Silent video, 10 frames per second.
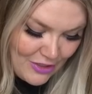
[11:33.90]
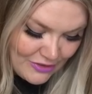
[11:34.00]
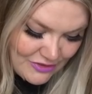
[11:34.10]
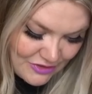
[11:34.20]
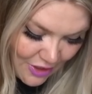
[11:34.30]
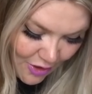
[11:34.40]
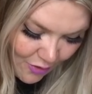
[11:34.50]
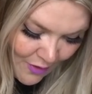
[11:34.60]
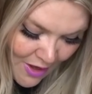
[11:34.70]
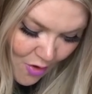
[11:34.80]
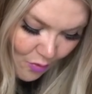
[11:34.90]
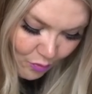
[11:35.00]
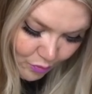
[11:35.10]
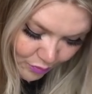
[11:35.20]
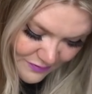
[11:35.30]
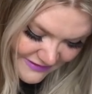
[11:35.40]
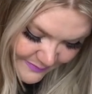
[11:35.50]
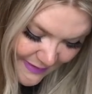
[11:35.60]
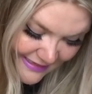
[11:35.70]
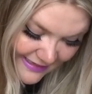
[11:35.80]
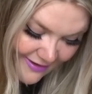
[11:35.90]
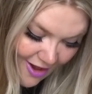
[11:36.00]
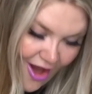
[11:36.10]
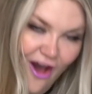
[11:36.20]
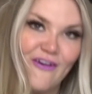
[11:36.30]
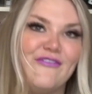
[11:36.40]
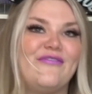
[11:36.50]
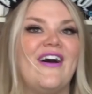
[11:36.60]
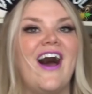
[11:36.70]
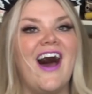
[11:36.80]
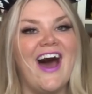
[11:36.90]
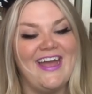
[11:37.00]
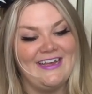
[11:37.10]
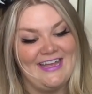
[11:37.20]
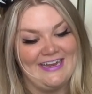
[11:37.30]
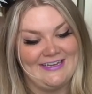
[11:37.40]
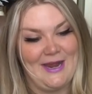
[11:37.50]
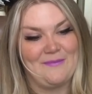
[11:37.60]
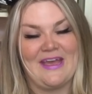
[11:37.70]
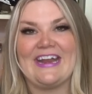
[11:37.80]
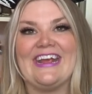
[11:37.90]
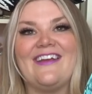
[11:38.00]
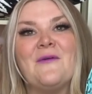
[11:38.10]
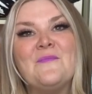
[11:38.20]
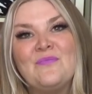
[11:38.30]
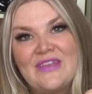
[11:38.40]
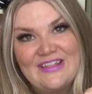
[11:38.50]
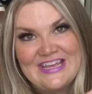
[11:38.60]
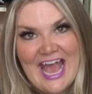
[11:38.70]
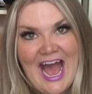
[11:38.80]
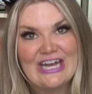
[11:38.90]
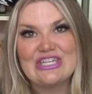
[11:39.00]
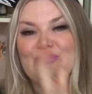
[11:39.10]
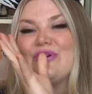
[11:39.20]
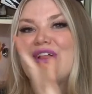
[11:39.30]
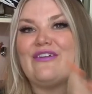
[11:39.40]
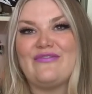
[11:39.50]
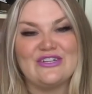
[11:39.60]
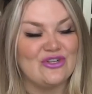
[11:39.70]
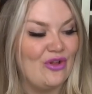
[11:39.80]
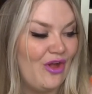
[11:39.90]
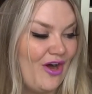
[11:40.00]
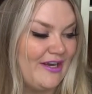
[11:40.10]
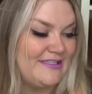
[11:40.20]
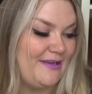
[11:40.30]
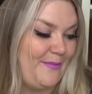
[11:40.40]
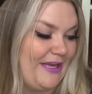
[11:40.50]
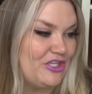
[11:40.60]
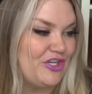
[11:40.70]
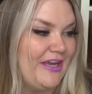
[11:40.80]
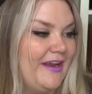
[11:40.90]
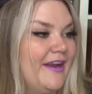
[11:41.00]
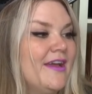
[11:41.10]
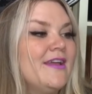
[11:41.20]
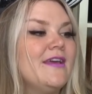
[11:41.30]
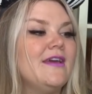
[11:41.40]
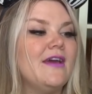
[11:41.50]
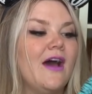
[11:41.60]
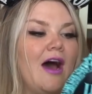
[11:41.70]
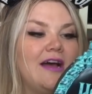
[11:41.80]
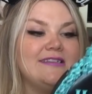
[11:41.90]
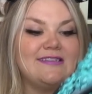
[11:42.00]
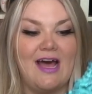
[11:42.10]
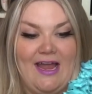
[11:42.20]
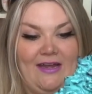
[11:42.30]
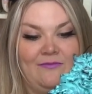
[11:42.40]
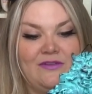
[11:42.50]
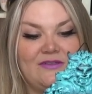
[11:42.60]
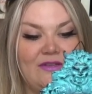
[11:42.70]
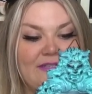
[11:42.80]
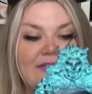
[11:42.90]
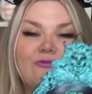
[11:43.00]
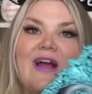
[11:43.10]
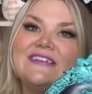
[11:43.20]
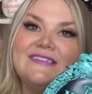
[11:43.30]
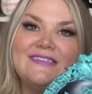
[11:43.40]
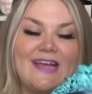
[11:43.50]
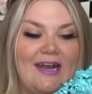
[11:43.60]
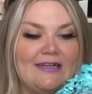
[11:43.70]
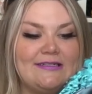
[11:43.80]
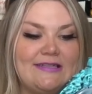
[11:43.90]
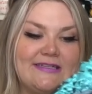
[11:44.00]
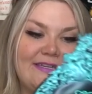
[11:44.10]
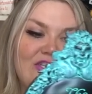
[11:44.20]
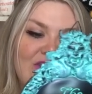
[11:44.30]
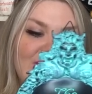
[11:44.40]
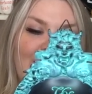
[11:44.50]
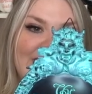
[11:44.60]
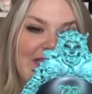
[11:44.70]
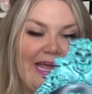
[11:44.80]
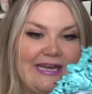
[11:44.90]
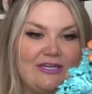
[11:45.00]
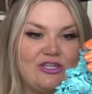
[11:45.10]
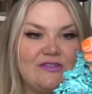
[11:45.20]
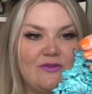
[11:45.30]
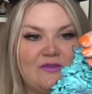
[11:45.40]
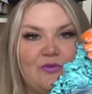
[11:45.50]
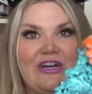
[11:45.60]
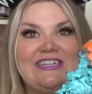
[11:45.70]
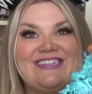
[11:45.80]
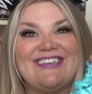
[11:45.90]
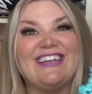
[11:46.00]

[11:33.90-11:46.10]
So speaking of, I ended up getting the actual official Haunted Mansion uh, sign. So this is a resin sign. It's six inches by ten inches. So it's pretty decent.